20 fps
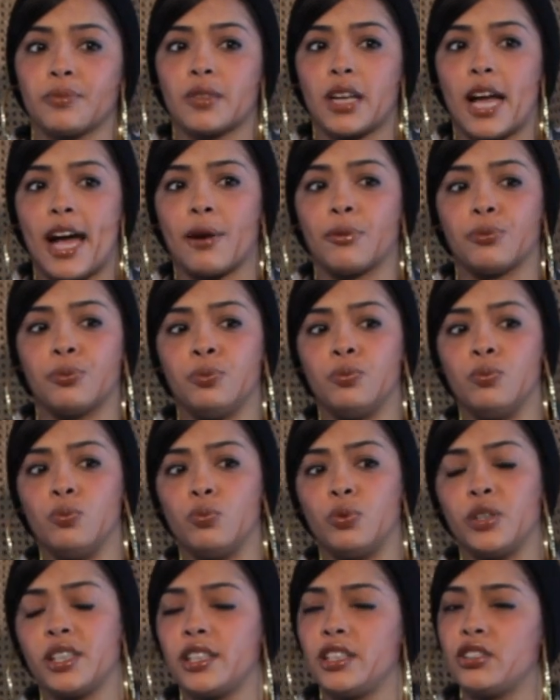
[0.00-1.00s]
I
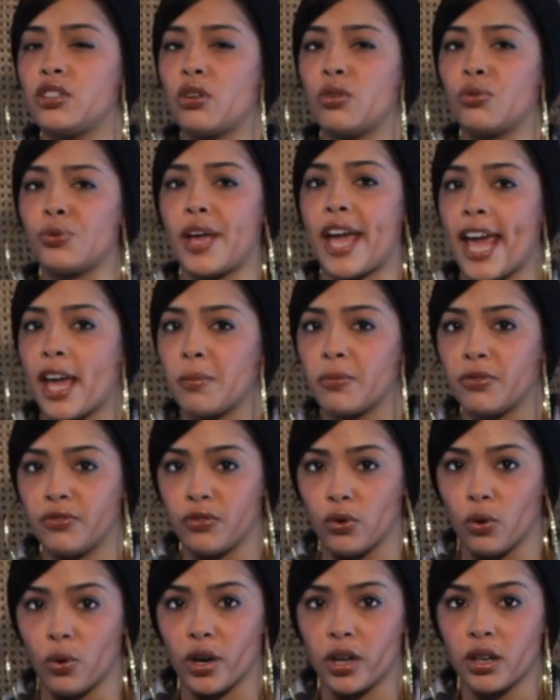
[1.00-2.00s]
really don't aim
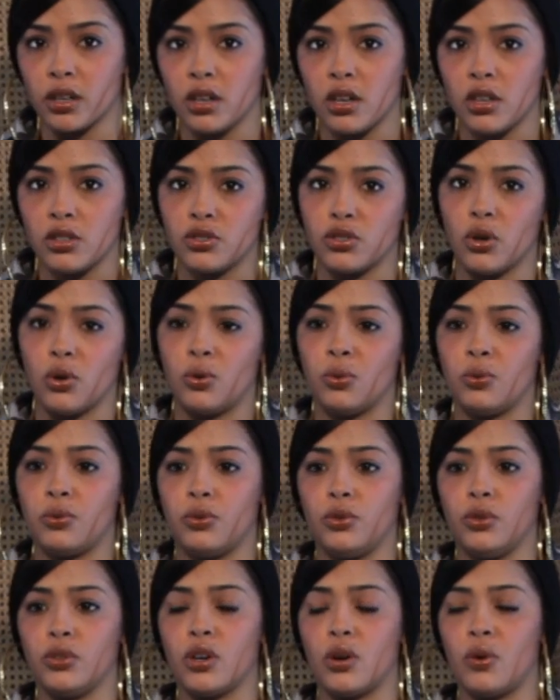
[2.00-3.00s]
for. So
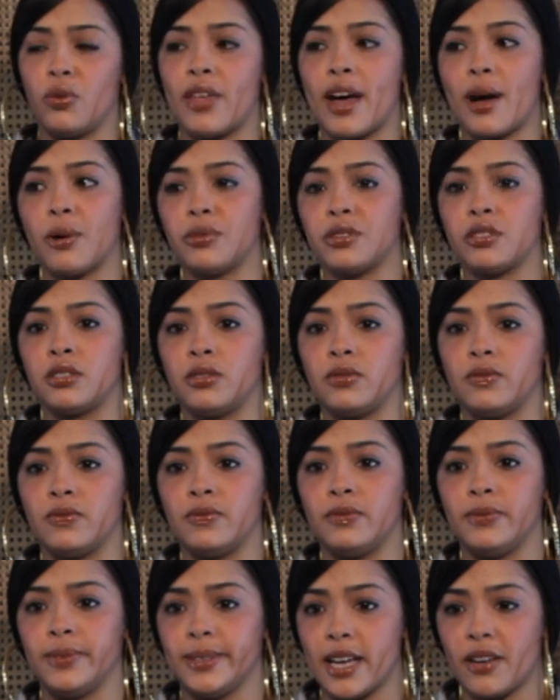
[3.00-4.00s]
that was
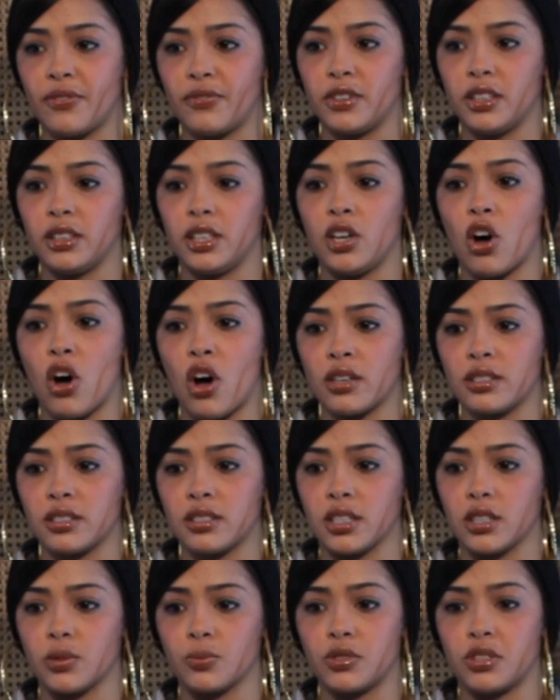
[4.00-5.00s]
definitely
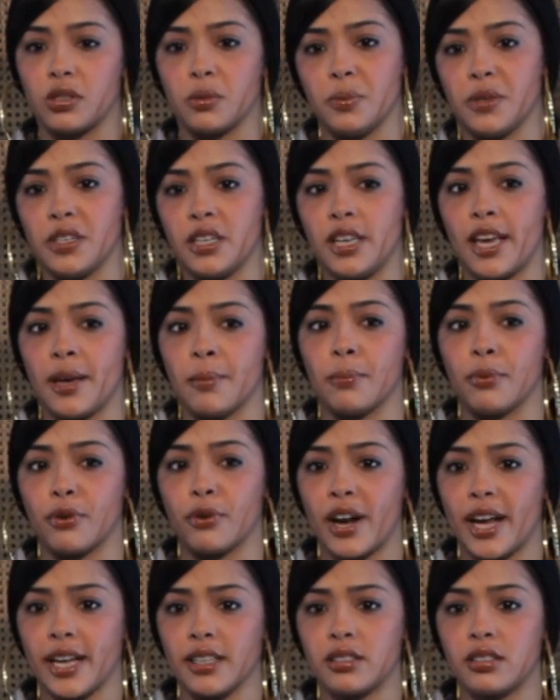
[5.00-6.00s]
awesome to be
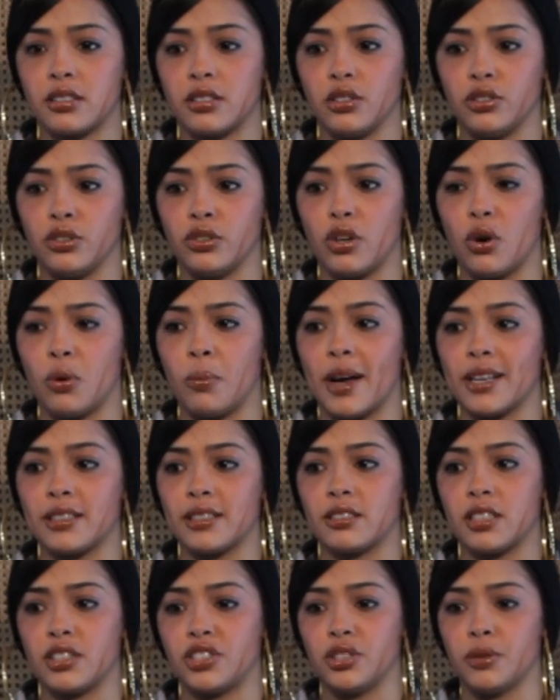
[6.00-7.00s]
embraced, by
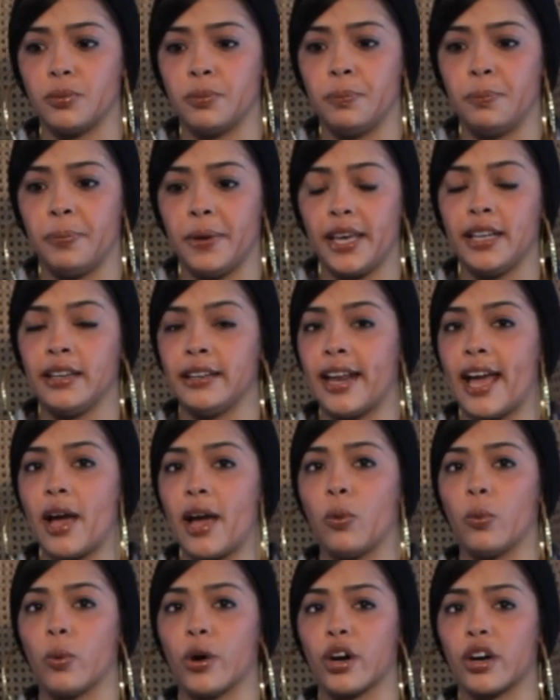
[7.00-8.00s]
such a big
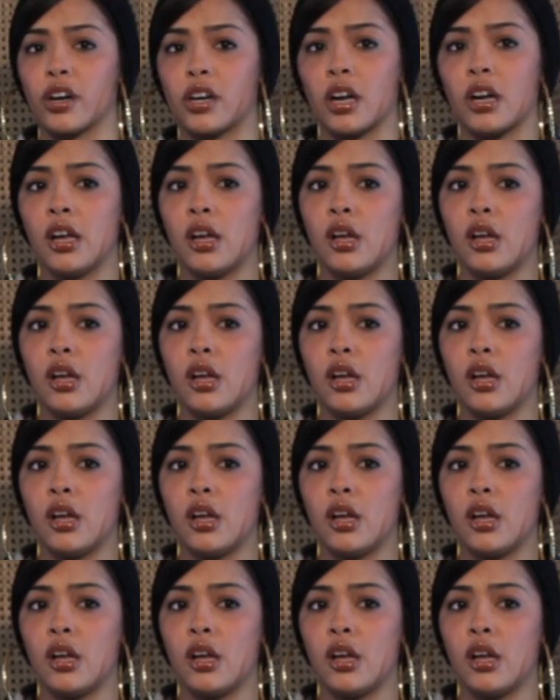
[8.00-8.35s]
network.